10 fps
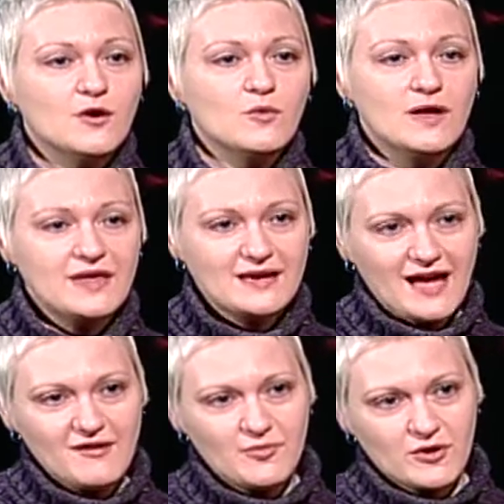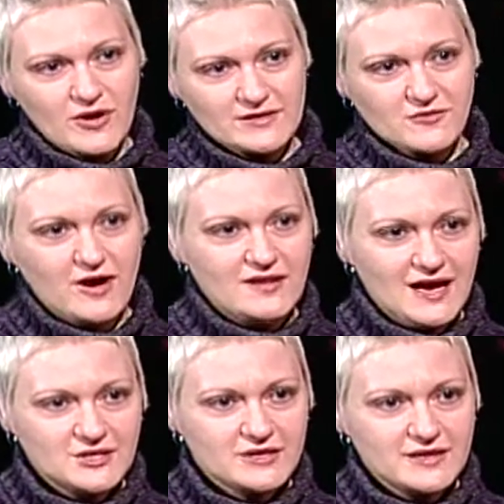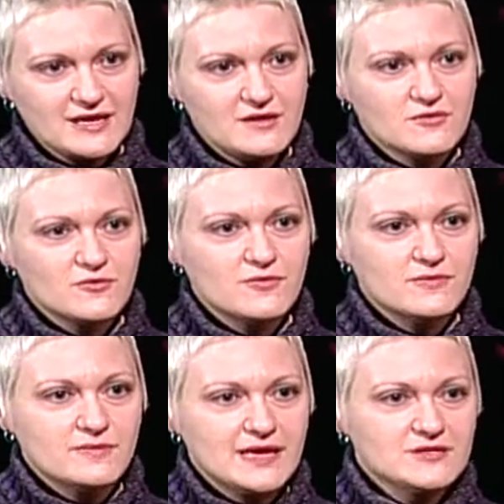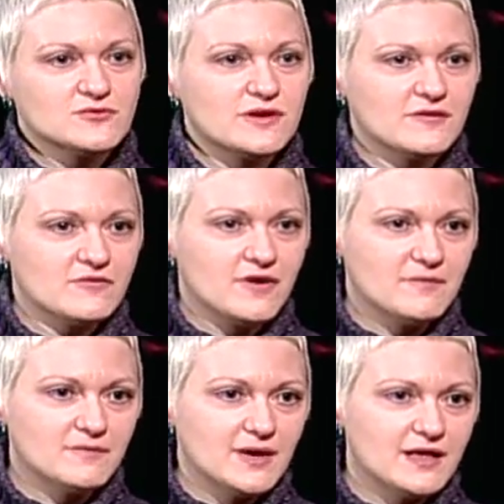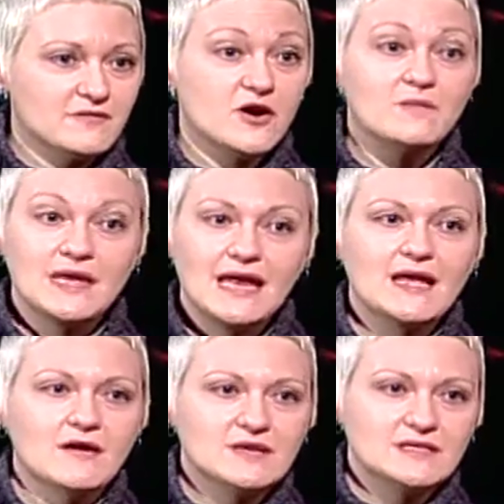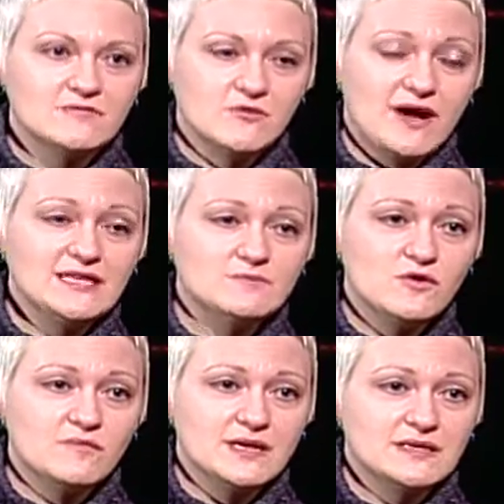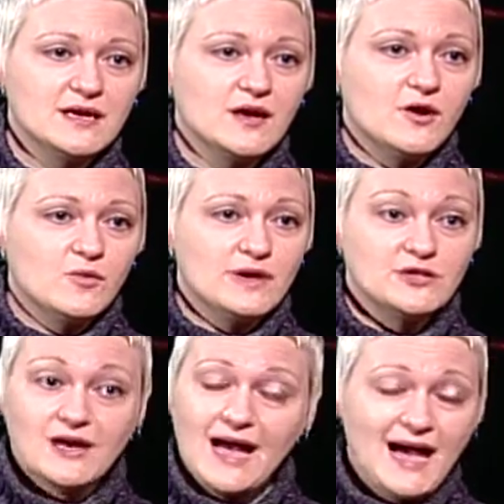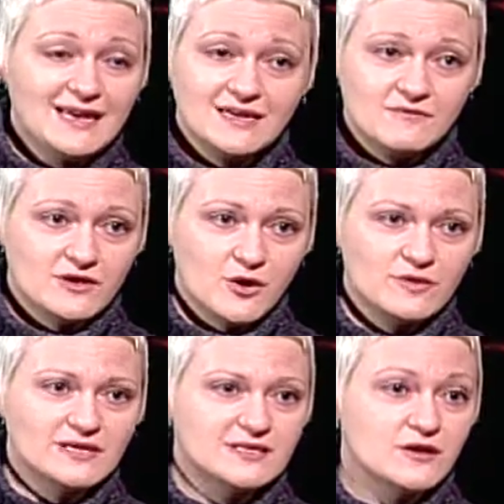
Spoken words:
Well, they kind of progress chronologically through history from the very beginning of the Civil Rights Movement, which I didn't even know this.